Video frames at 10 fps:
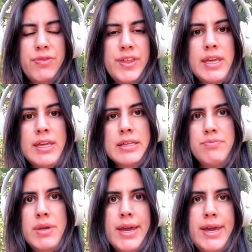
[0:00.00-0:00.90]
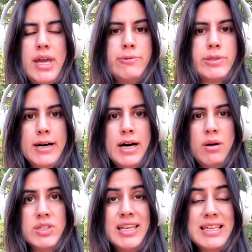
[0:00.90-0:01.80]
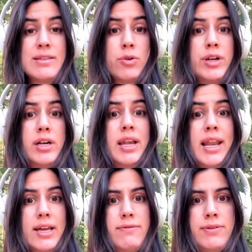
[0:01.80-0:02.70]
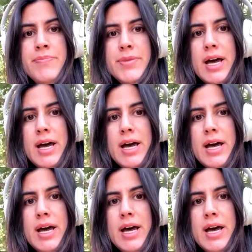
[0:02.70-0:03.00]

thinks, behaves, how's his or her life.